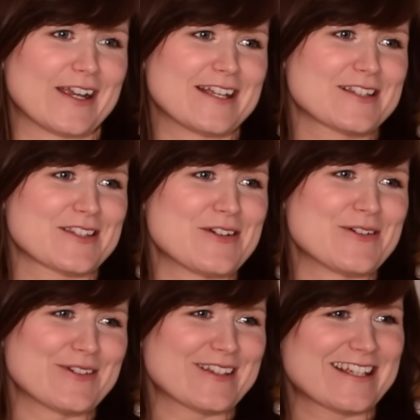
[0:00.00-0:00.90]
right,
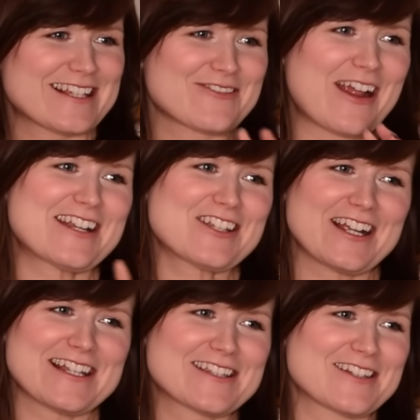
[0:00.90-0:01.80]
so this red
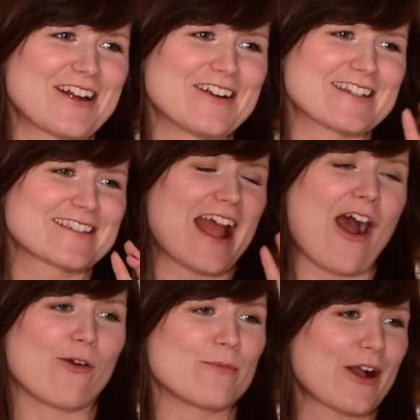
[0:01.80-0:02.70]
giant star is
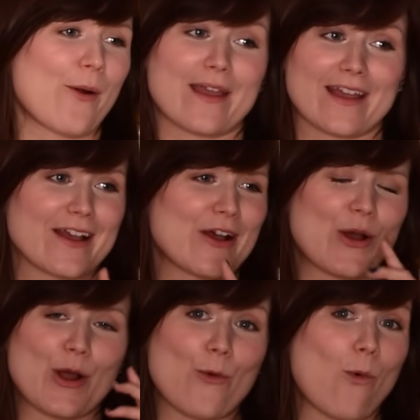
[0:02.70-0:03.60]
now becoming
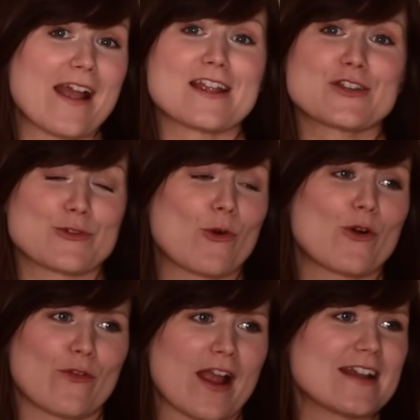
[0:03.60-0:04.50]
a white
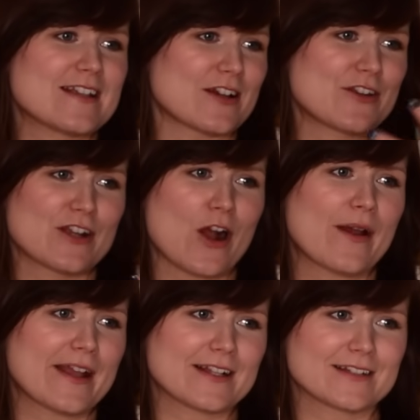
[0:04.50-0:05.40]
dwarf, right? And it's
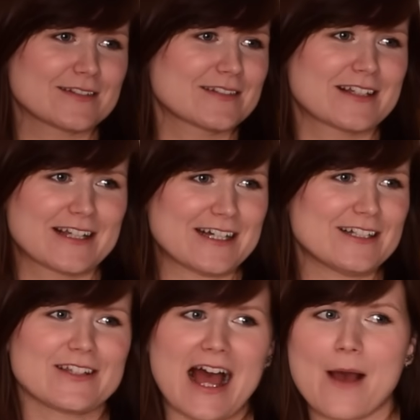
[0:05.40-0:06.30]
undergoing
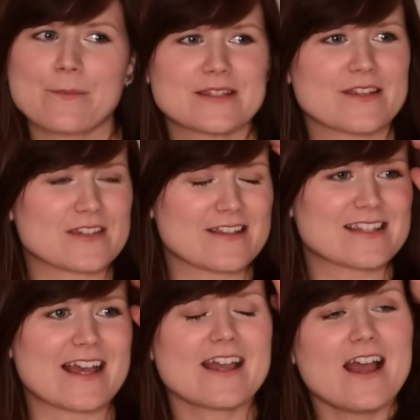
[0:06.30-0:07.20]
collapse, as they
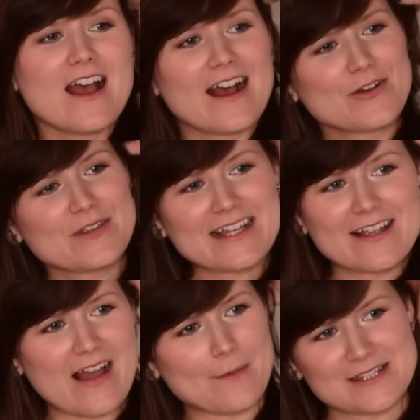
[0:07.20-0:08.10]
said. I don't think
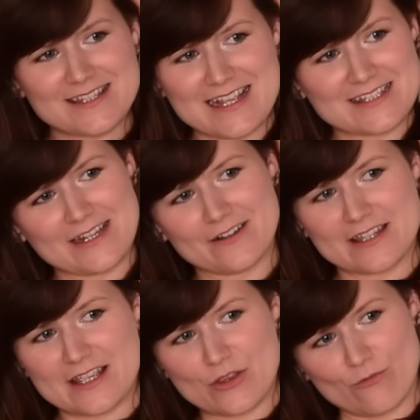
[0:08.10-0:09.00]
collapse is
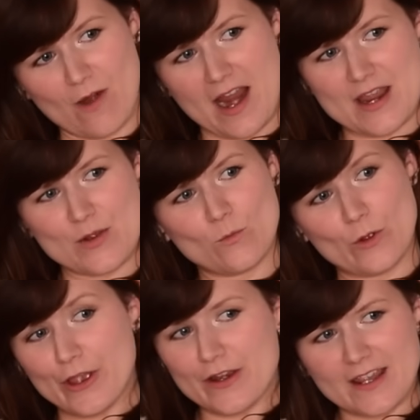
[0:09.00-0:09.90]
necessarily the right
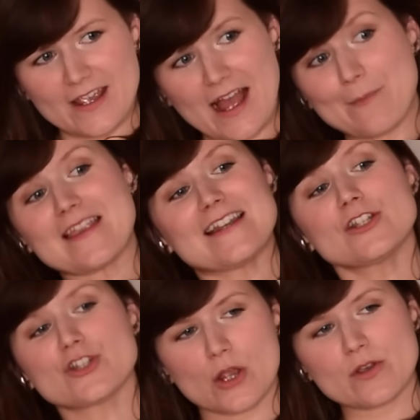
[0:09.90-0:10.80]
word here. I mean, they
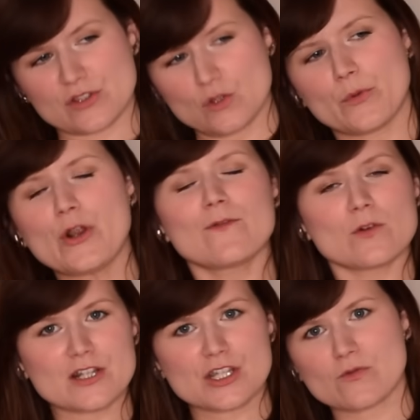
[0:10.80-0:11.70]
didn't show a supernova,
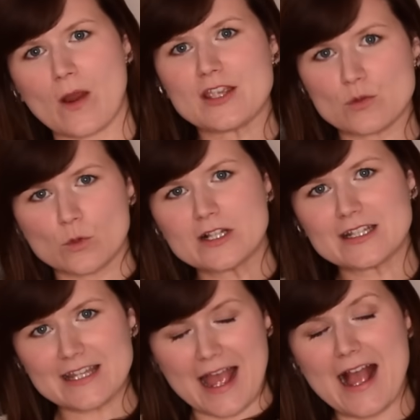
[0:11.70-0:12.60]
which is right. You
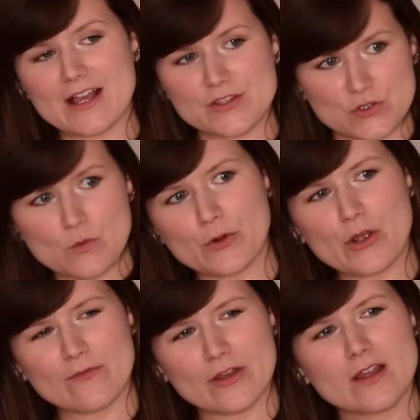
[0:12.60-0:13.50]
wouldn't get a
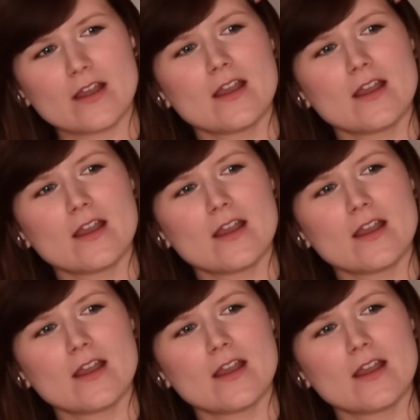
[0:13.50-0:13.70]
supernova.